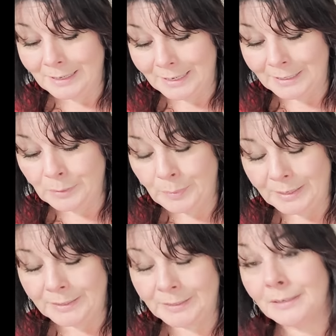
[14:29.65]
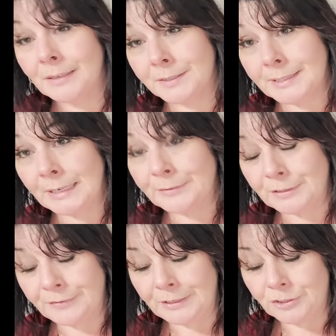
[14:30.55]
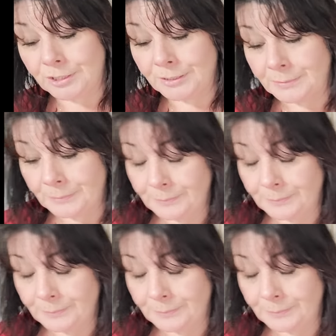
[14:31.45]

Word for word: Independent, self-sufficient.